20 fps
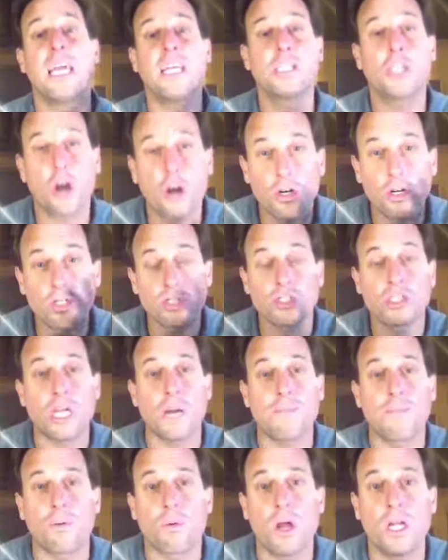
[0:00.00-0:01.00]
Eternal
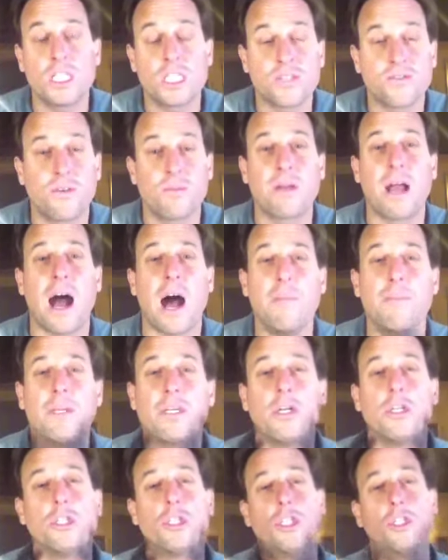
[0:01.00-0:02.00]
separation from God.
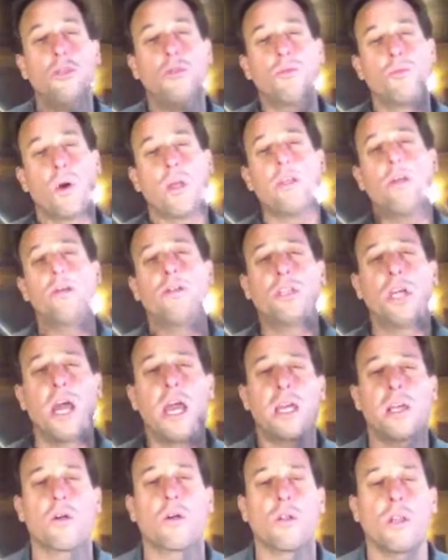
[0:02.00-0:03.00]
Because you, when you
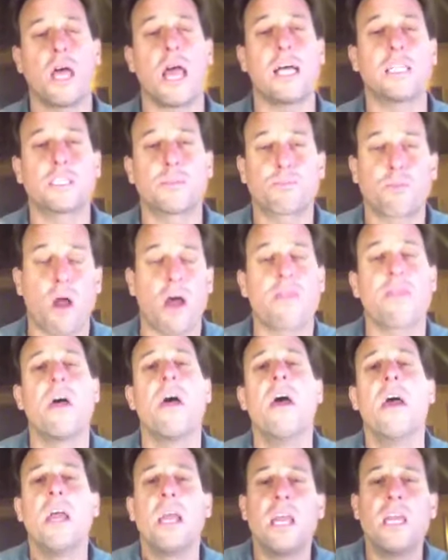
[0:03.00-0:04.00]
take your last breath,
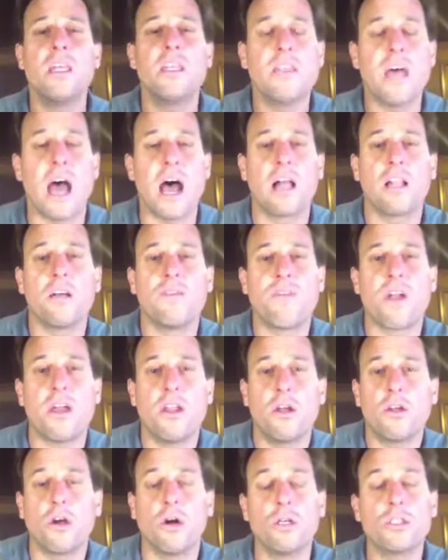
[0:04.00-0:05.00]
either the
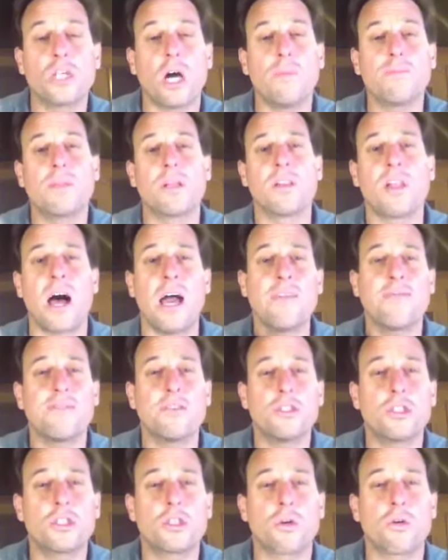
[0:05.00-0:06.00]
elevator goes up to life
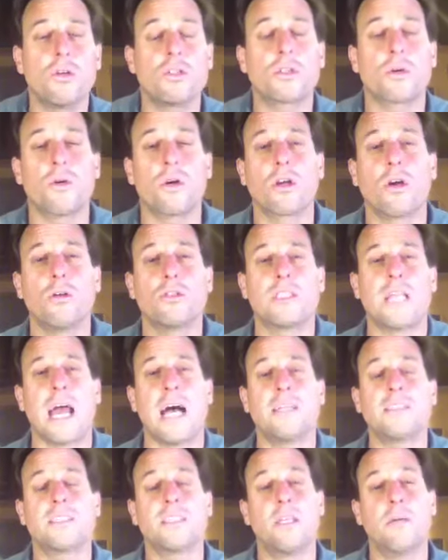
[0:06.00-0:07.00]
insurance, or it goes
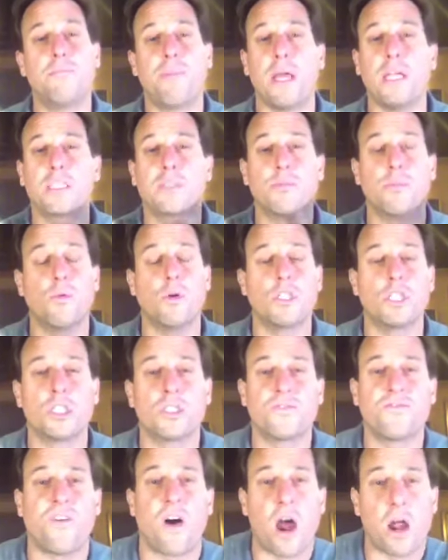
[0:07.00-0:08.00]
down to the basement, which
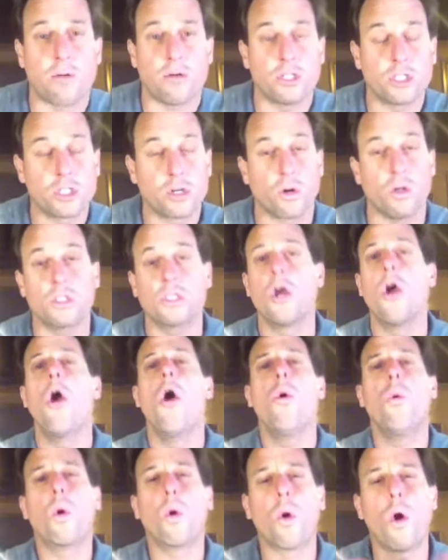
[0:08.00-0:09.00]
is fire insurance.
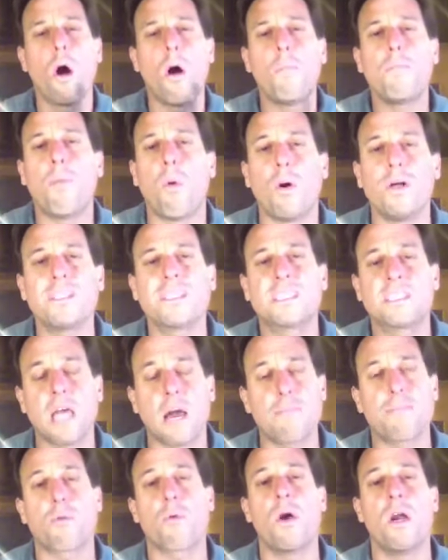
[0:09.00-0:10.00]
We're all born
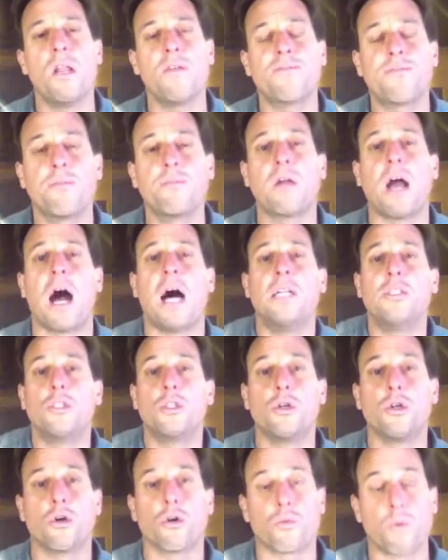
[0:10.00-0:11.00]
separated from God
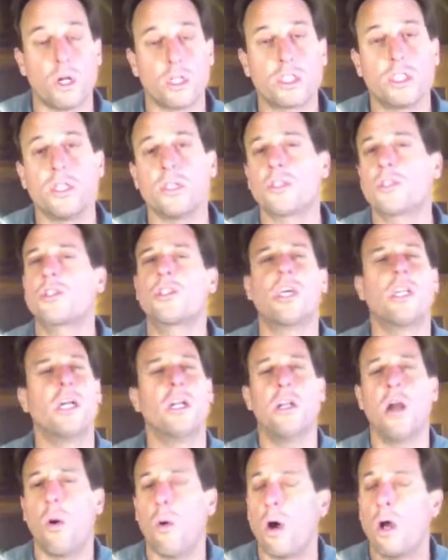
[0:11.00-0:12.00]
due to original sin.
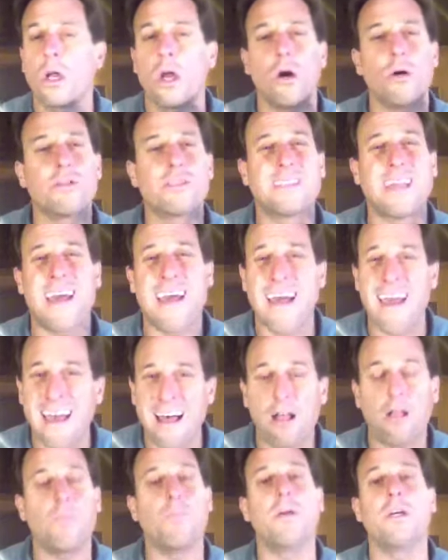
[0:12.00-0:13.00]
And no one goes to
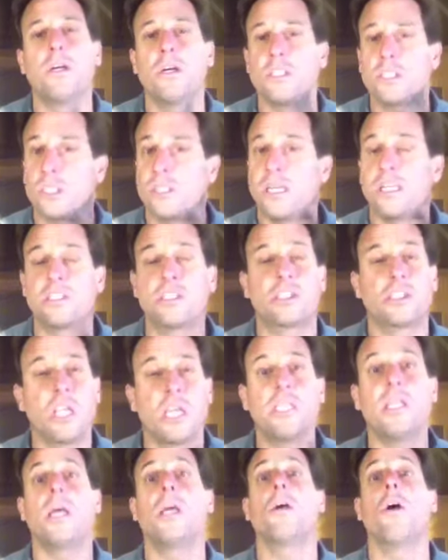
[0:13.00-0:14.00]
hell because of their
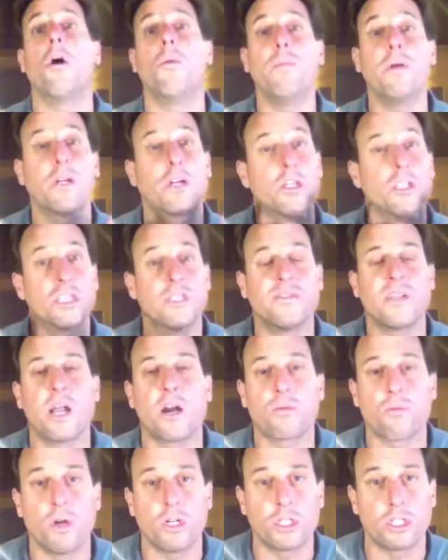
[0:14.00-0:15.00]
sin. They go because of their
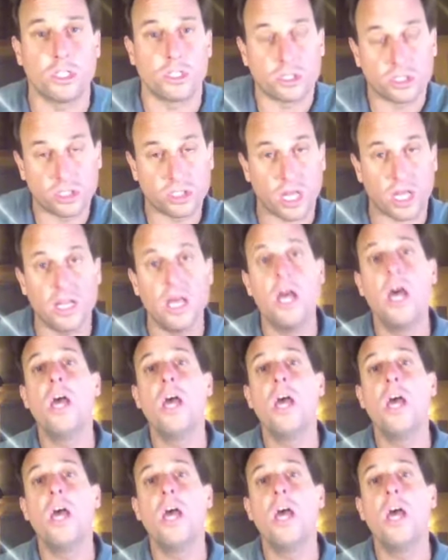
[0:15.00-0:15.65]
original sin.